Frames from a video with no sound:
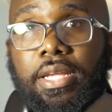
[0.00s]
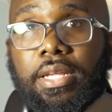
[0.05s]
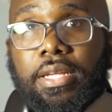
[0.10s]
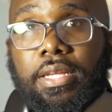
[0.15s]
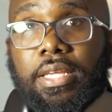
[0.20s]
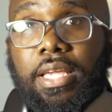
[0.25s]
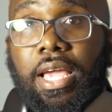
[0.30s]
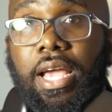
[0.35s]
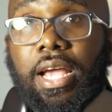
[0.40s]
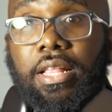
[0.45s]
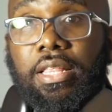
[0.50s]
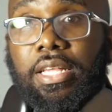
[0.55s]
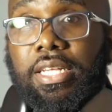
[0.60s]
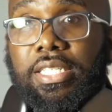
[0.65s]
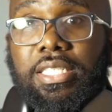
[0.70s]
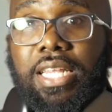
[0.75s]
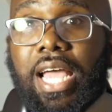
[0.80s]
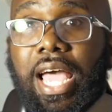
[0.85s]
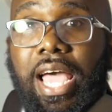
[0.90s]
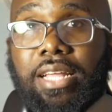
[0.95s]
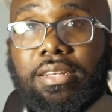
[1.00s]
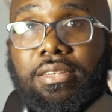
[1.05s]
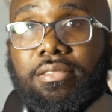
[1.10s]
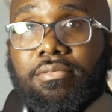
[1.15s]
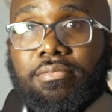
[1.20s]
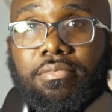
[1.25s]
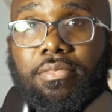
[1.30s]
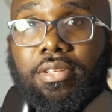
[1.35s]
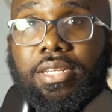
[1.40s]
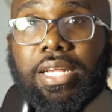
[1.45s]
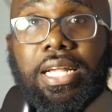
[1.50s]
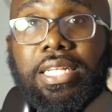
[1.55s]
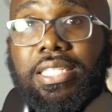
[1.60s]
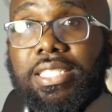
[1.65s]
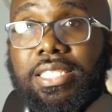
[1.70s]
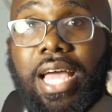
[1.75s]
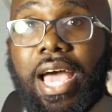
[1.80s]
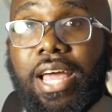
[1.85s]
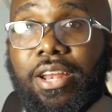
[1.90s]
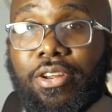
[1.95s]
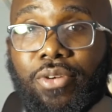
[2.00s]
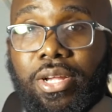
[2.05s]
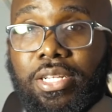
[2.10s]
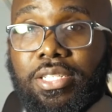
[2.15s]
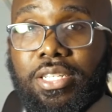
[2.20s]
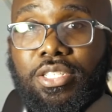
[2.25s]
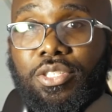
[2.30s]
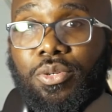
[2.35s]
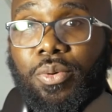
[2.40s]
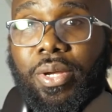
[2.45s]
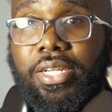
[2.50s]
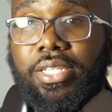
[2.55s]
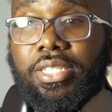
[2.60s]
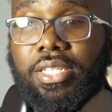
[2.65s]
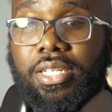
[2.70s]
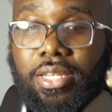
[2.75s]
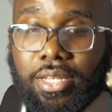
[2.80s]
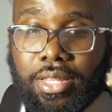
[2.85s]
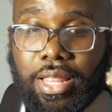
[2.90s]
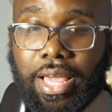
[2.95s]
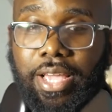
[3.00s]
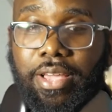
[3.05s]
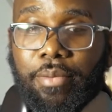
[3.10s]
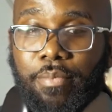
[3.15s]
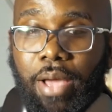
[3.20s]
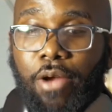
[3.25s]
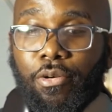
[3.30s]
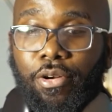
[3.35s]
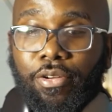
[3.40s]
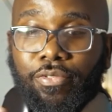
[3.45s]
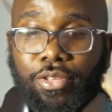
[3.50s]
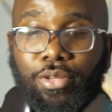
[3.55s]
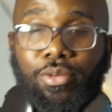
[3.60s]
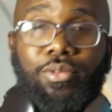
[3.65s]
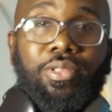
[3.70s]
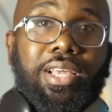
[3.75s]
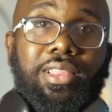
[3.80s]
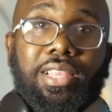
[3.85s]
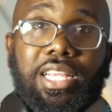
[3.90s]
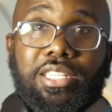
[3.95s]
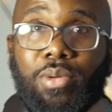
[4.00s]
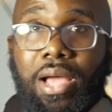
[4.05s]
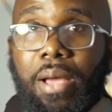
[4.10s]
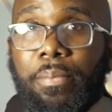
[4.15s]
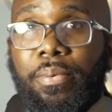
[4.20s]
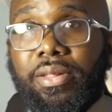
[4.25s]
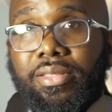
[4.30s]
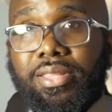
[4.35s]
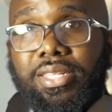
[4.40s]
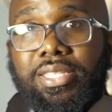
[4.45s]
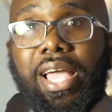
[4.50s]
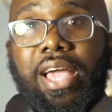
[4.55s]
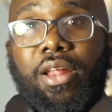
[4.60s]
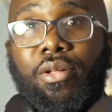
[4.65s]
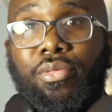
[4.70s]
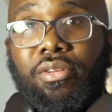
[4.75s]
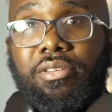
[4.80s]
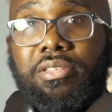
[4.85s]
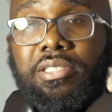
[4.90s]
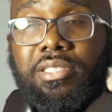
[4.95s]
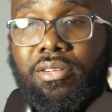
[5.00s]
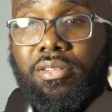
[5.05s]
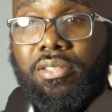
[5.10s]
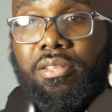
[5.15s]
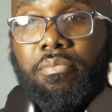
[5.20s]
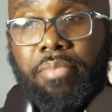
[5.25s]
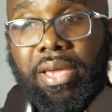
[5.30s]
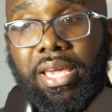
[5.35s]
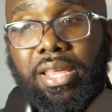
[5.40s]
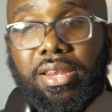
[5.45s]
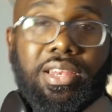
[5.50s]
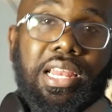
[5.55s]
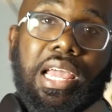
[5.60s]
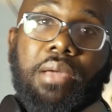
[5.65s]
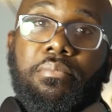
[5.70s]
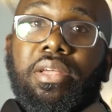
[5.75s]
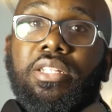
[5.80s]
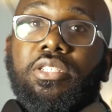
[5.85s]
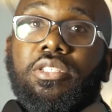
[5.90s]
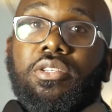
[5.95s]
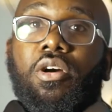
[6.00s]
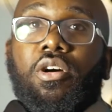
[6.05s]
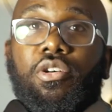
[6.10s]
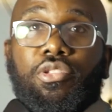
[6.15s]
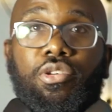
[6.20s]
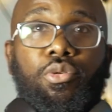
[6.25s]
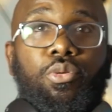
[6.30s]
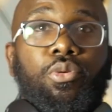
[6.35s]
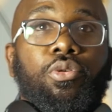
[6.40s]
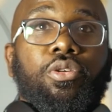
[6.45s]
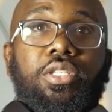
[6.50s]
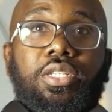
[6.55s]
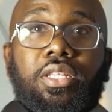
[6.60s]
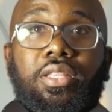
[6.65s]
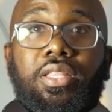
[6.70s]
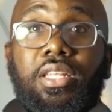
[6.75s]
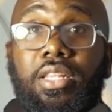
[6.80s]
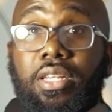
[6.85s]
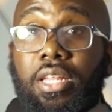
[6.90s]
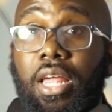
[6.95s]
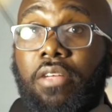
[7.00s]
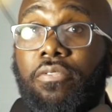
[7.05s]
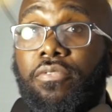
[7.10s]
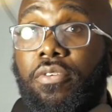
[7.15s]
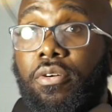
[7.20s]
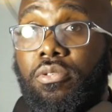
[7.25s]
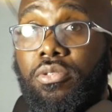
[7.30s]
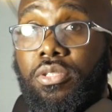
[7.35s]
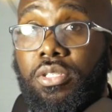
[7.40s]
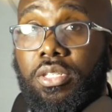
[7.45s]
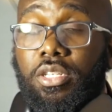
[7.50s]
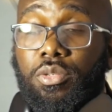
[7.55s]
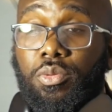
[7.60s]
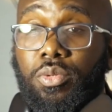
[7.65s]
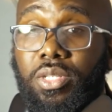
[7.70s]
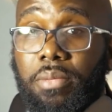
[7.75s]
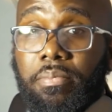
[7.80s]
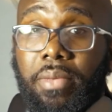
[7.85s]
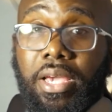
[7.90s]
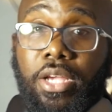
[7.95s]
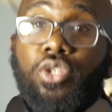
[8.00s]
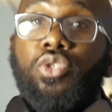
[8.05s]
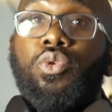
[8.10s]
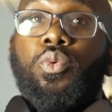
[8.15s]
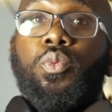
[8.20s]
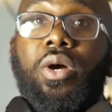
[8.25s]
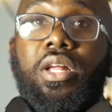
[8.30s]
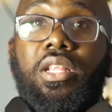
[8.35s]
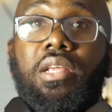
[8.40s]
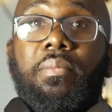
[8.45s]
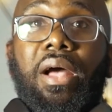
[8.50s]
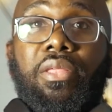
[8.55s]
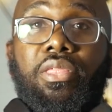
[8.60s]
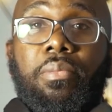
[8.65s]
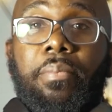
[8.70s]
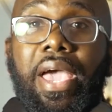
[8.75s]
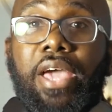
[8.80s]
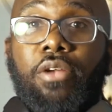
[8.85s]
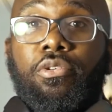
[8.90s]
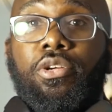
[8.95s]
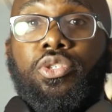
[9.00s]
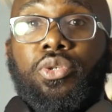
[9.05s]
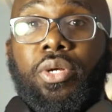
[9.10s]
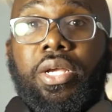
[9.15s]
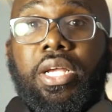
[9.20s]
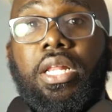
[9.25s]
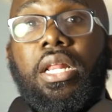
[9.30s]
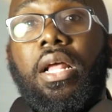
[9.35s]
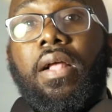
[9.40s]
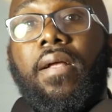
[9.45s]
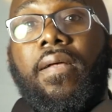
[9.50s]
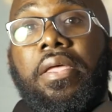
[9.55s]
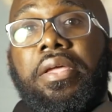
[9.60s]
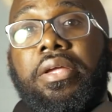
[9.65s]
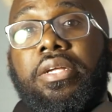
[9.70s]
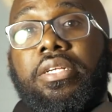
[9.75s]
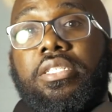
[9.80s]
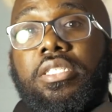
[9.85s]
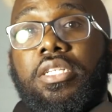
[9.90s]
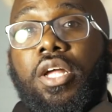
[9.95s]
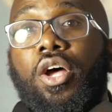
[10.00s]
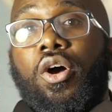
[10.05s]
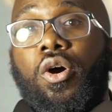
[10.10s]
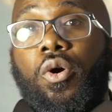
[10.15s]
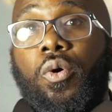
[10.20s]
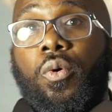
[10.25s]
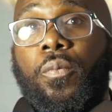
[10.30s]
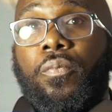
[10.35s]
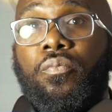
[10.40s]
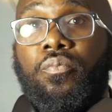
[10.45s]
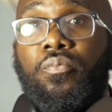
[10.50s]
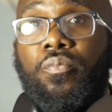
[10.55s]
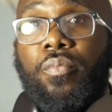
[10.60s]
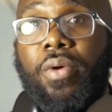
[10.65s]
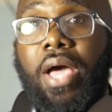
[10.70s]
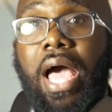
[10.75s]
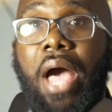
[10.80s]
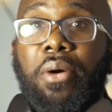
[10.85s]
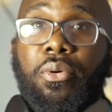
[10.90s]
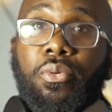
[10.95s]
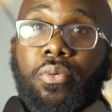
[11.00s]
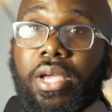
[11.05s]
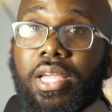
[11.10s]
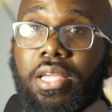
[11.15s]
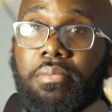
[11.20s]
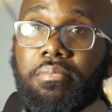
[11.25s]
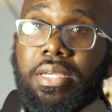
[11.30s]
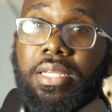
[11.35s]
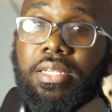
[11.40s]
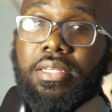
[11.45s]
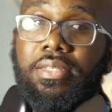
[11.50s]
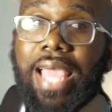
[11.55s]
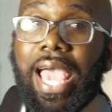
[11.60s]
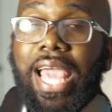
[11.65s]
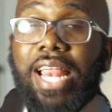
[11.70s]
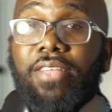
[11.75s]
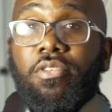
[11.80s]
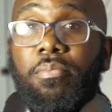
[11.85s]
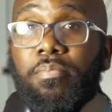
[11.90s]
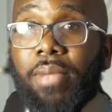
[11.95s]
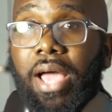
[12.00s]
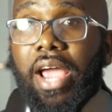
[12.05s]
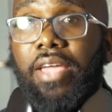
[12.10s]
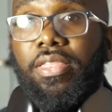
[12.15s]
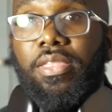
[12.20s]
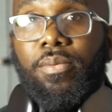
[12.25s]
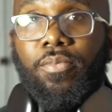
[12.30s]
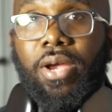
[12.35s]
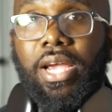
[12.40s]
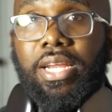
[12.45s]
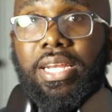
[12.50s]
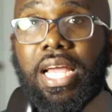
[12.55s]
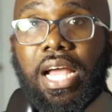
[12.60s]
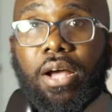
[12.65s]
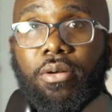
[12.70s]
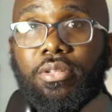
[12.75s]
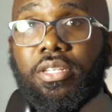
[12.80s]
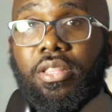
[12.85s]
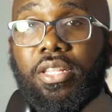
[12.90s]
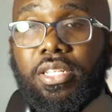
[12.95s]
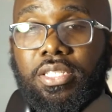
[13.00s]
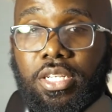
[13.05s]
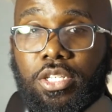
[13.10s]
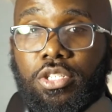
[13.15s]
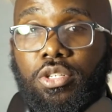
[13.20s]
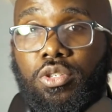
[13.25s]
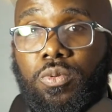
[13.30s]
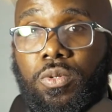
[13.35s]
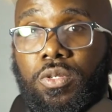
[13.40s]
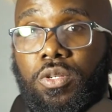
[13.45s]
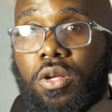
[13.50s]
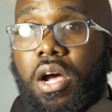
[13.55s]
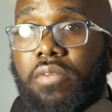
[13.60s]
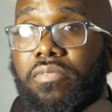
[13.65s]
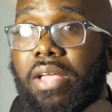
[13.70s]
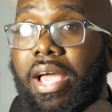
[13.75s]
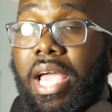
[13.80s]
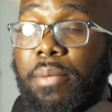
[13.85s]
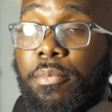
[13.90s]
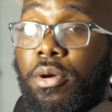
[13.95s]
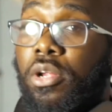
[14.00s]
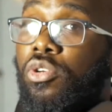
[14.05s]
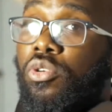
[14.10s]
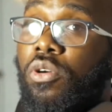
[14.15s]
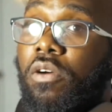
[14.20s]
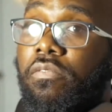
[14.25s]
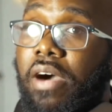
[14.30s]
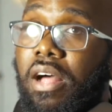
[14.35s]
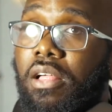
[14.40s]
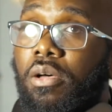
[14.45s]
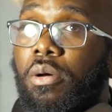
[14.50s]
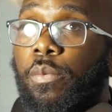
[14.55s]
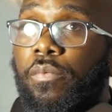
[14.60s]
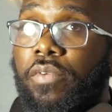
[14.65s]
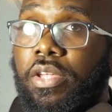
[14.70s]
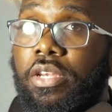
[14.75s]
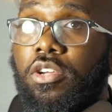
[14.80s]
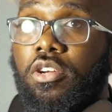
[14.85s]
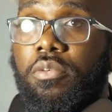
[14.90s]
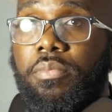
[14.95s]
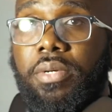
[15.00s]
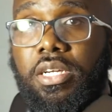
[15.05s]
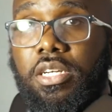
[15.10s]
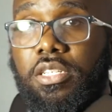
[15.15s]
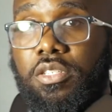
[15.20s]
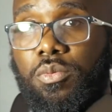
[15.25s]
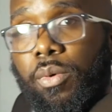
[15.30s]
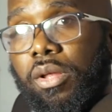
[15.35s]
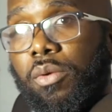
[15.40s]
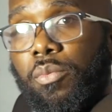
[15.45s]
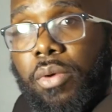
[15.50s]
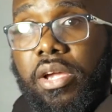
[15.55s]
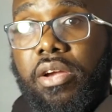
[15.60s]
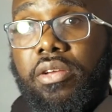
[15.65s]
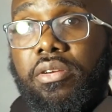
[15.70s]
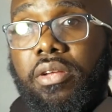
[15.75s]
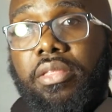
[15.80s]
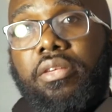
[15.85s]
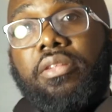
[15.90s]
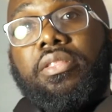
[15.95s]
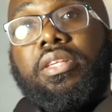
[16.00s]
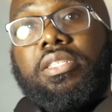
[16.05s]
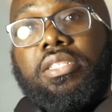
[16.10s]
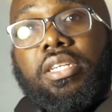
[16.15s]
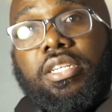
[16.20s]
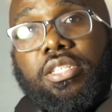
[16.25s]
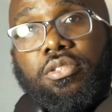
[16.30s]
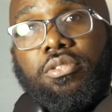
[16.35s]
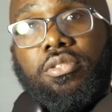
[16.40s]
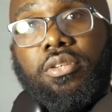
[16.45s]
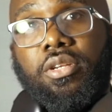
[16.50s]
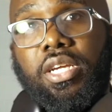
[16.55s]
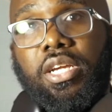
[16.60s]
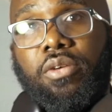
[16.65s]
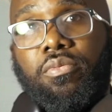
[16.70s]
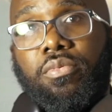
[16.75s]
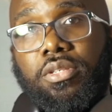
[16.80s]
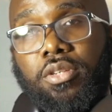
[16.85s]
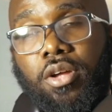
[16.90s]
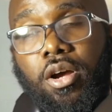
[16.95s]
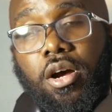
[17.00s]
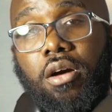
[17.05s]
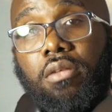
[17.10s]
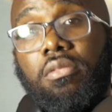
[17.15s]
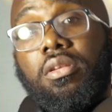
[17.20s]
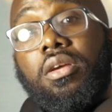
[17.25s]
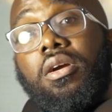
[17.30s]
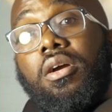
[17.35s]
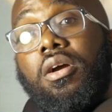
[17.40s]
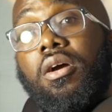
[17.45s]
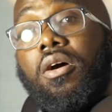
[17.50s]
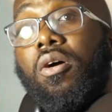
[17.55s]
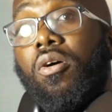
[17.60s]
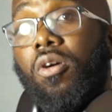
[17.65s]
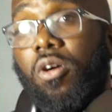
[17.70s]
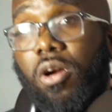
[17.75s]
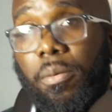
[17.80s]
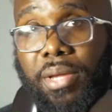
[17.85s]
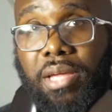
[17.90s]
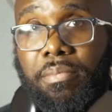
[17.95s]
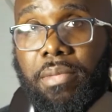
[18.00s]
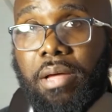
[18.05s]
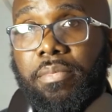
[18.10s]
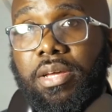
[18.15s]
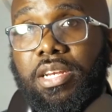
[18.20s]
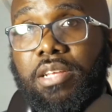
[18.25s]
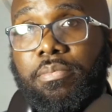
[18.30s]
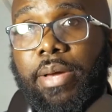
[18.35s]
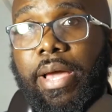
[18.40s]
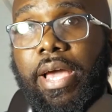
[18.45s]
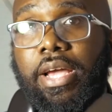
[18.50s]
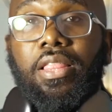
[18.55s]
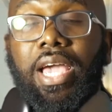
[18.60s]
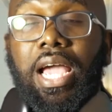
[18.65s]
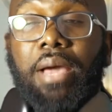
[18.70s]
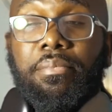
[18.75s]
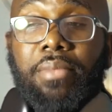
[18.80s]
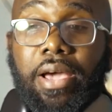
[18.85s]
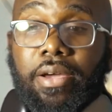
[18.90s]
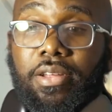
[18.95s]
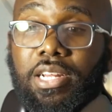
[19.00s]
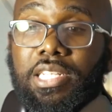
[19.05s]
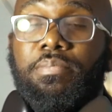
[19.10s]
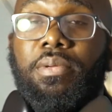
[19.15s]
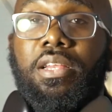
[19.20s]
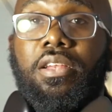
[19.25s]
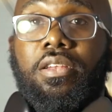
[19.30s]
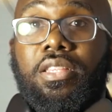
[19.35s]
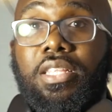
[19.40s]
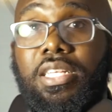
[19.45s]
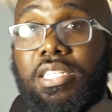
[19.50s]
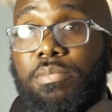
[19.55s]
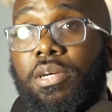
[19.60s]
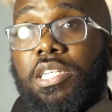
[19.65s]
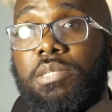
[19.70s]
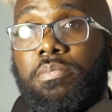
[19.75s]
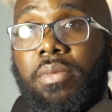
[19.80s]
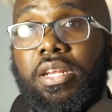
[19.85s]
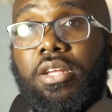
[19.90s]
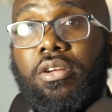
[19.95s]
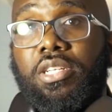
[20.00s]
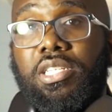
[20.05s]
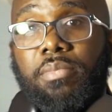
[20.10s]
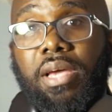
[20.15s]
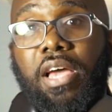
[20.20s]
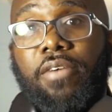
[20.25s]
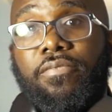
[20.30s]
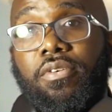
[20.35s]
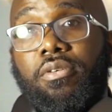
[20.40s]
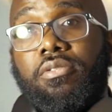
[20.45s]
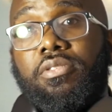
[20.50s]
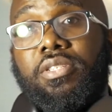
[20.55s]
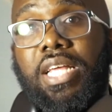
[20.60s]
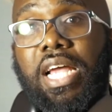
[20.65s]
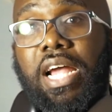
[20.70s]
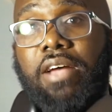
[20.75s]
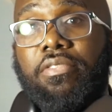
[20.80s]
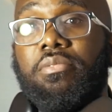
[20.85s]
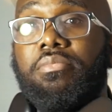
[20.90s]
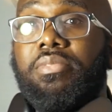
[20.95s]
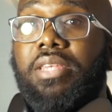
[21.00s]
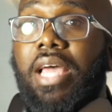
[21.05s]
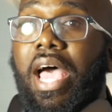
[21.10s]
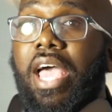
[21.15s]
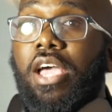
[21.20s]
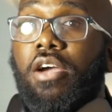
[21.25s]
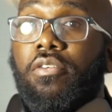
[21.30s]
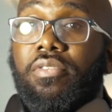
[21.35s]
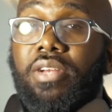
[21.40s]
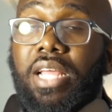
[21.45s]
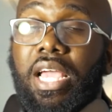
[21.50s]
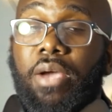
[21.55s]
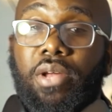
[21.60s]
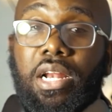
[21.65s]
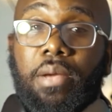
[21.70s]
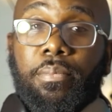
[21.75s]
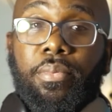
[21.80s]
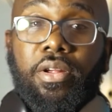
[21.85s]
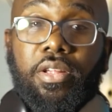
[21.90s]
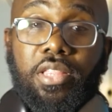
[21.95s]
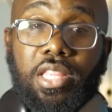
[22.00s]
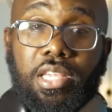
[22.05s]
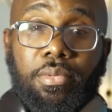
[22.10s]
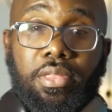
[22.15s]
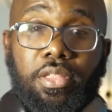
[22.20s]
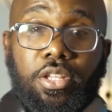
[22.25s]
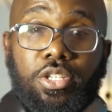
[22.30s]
yeah, it's not a great situation. Like in my review, like that's why I put in the title, they're still in beta, and I mentioned all the quirks of the headphones. This was a major one about the battery drain. So I would recommend not even buying them right now until this issue is resolved. I am going to do a follow-up video because one way or another, this issue is going to get resolved, or I'm going to get my money back. Like, I'm not going to spend this much money on some headphones to have them die overnight when I'm putting them in the